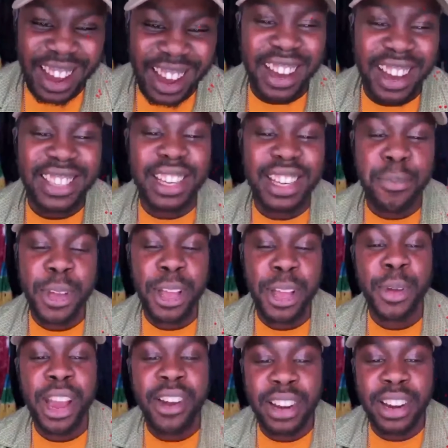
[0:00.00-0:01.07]
I see a pink
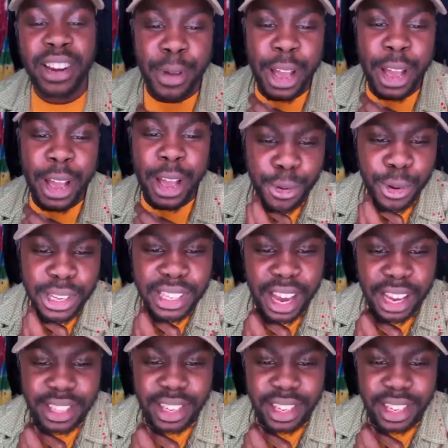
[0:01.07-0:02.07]
pair at the back, bro. What's that? I see